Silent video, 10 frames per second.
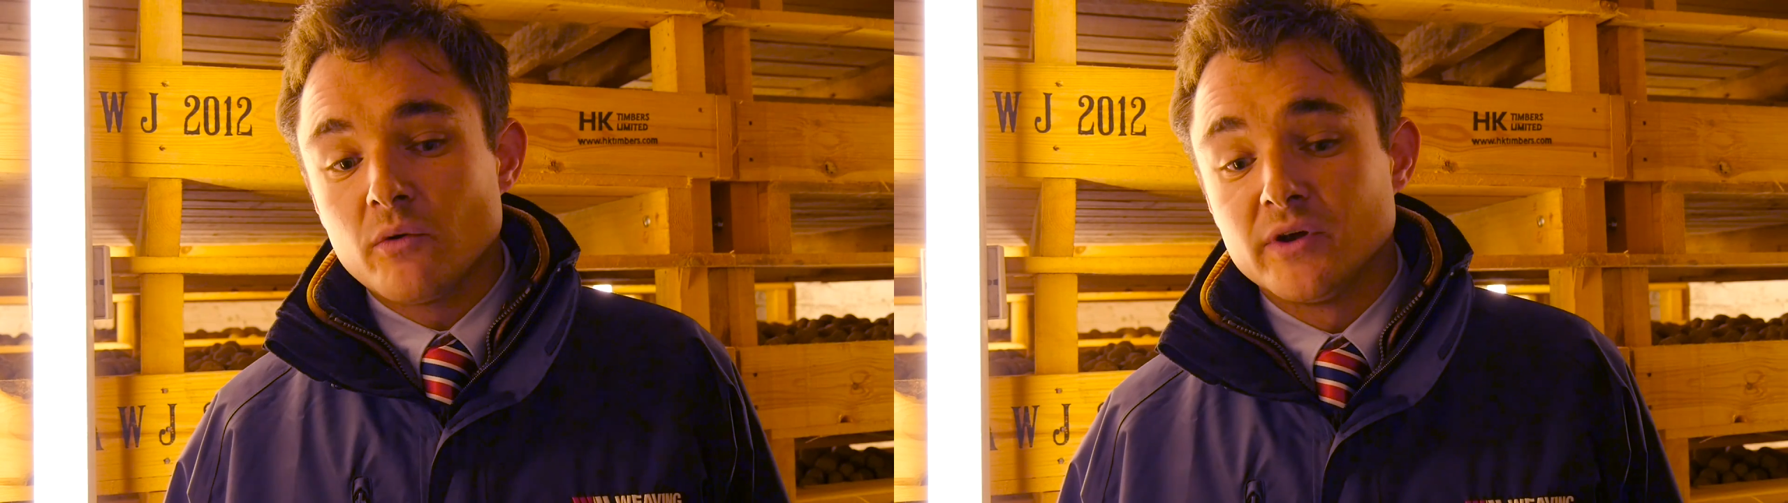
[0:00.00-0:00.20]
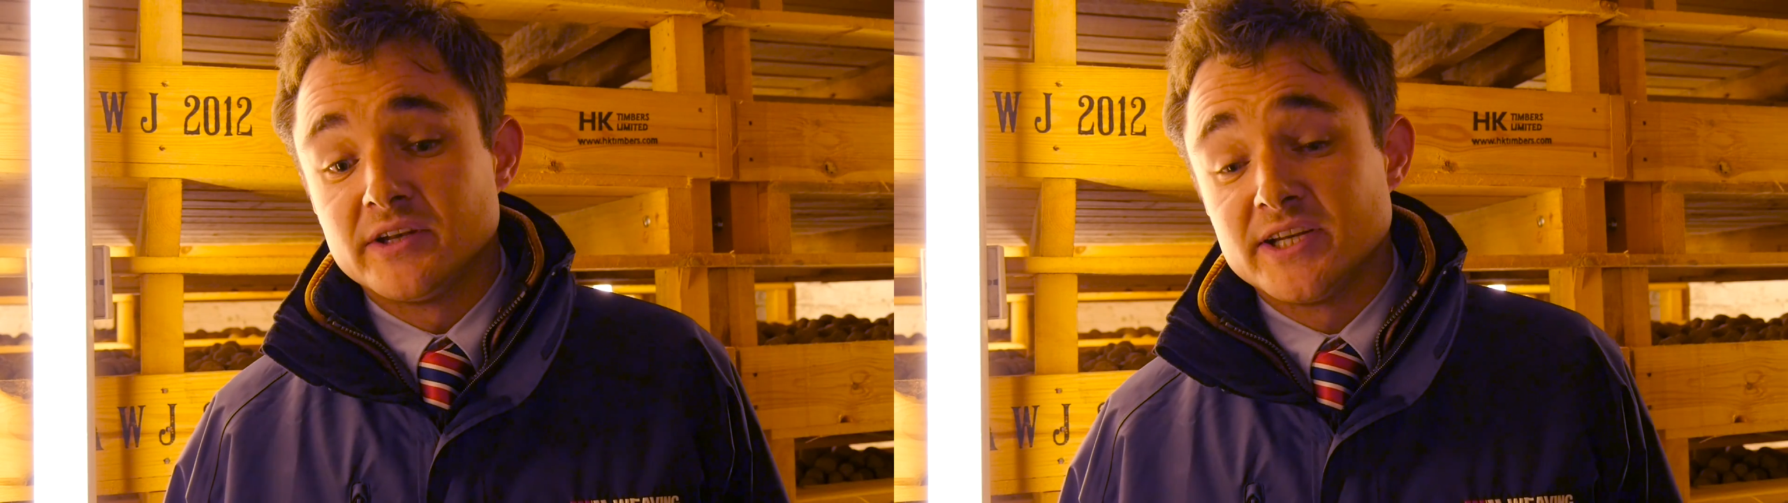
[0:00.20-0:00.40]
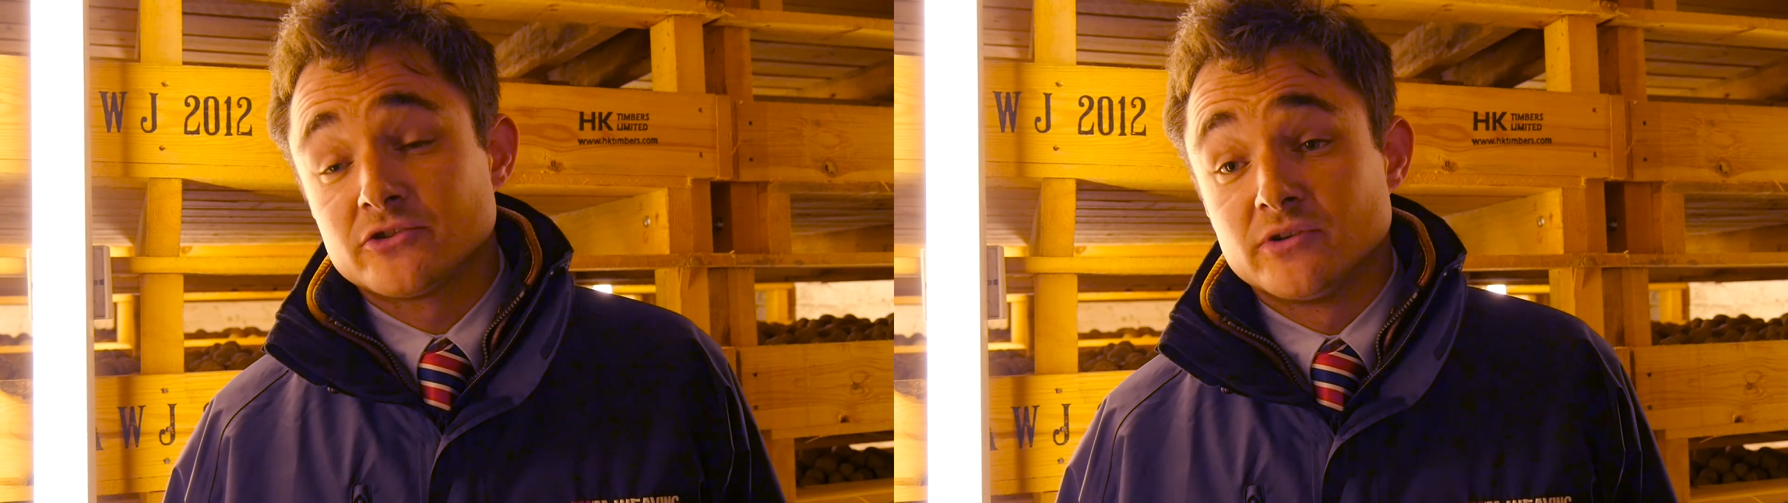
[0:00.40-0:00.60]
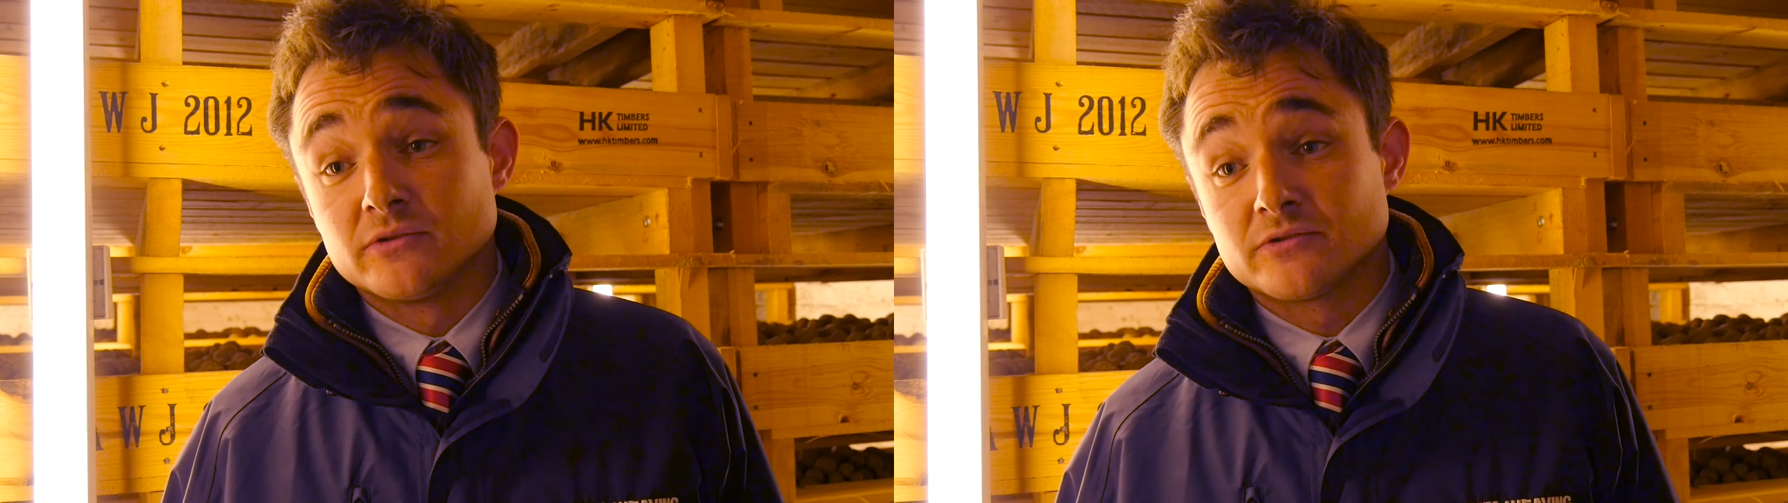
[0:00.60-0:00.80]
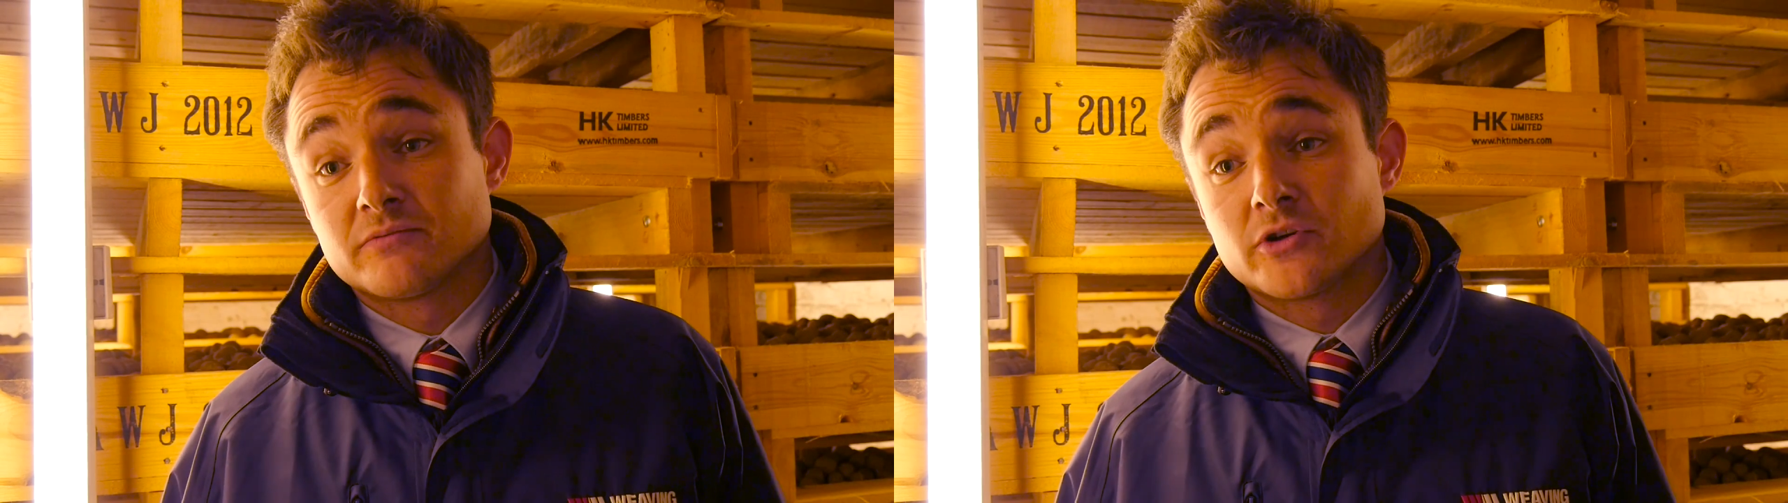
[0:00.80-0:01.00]
with a disc drill
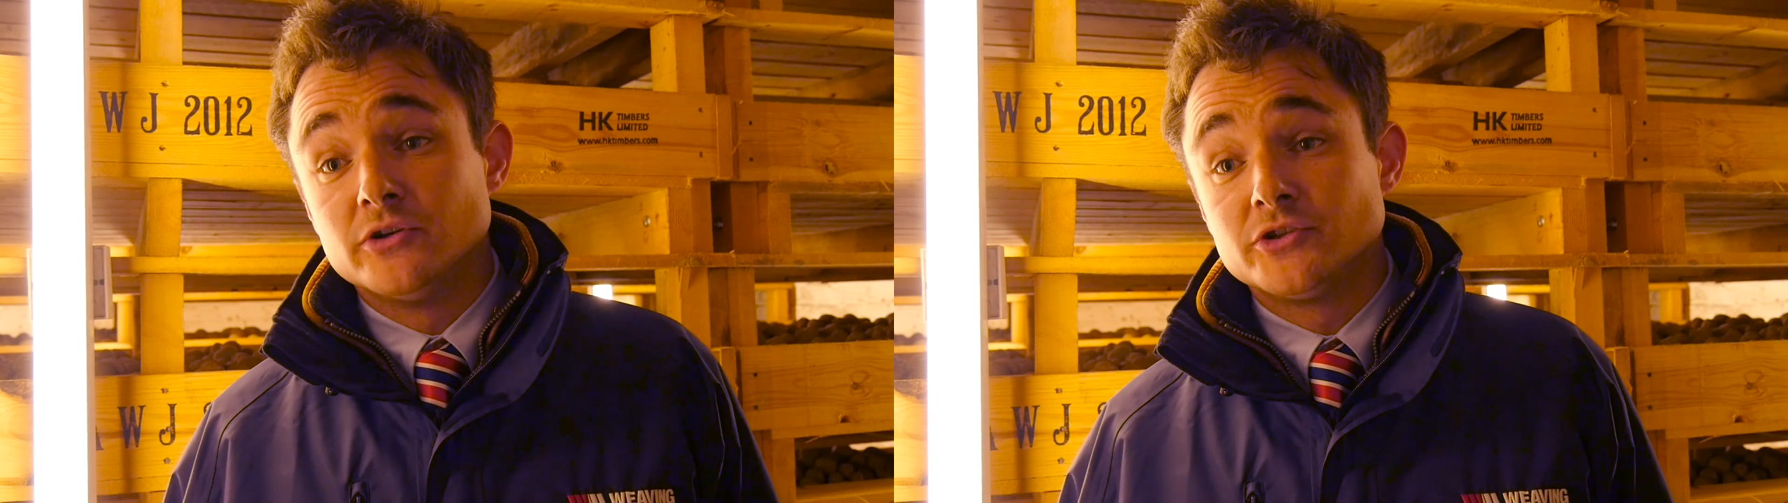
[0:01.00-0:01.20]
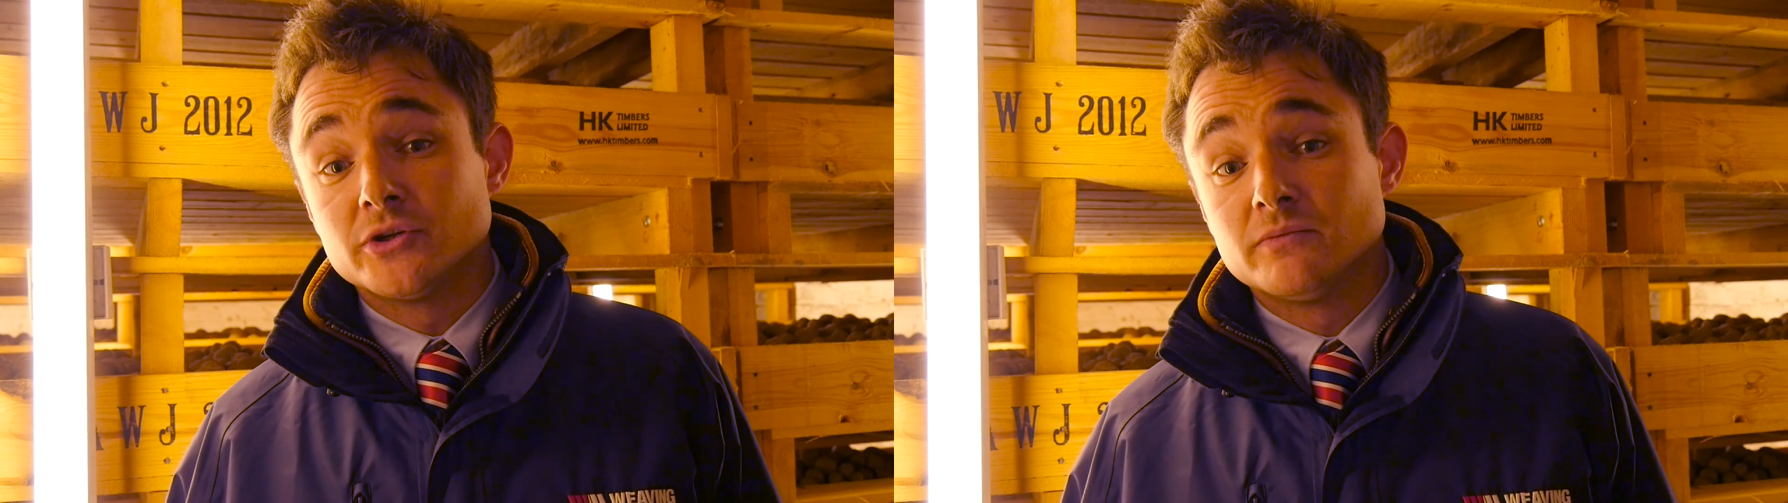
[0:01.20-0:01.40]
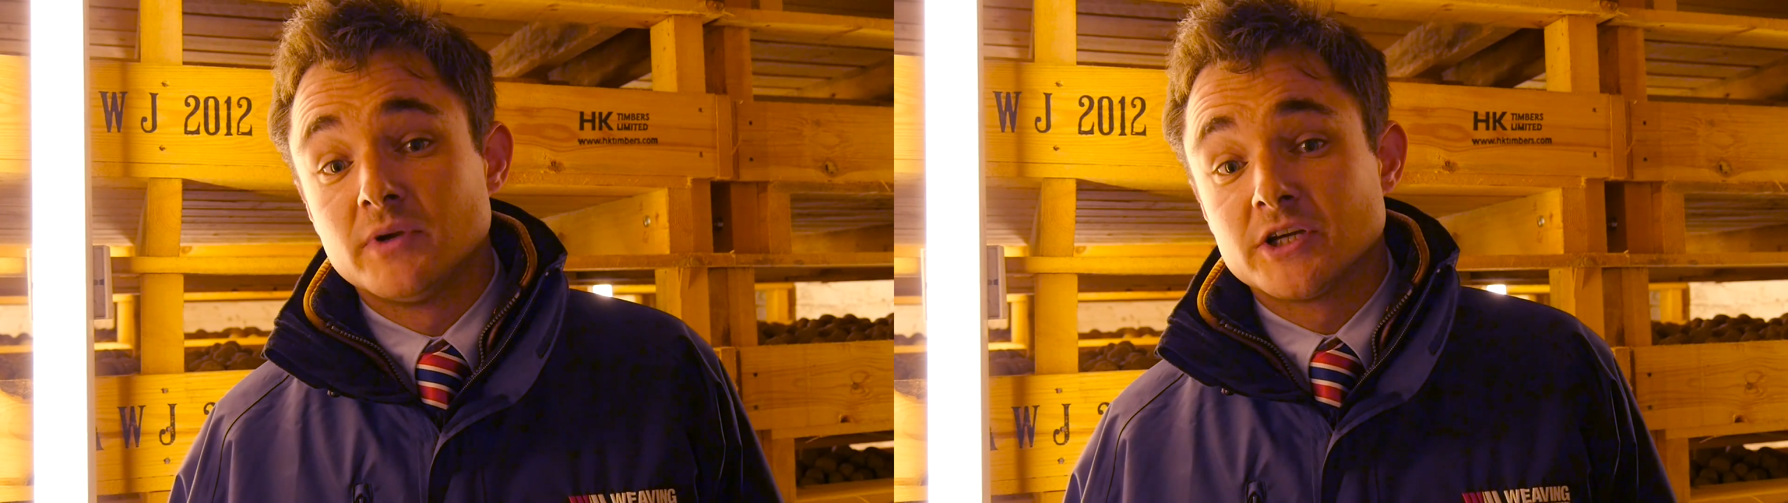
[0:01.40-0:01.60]
is crucial,